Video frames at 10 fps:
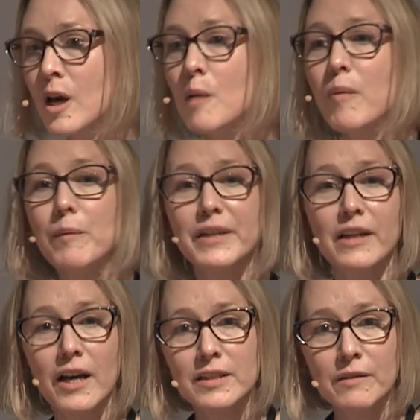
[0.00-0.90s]
But
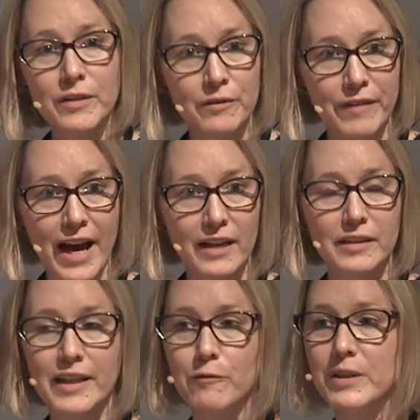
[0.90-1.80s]
because of the fact that
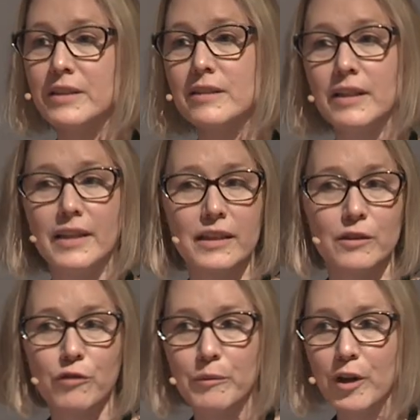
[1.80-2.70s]
they've been disconnected
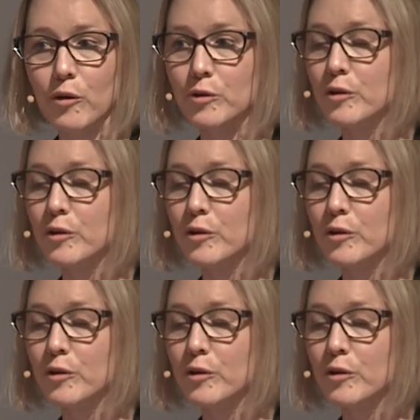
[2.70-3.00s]
from their owner,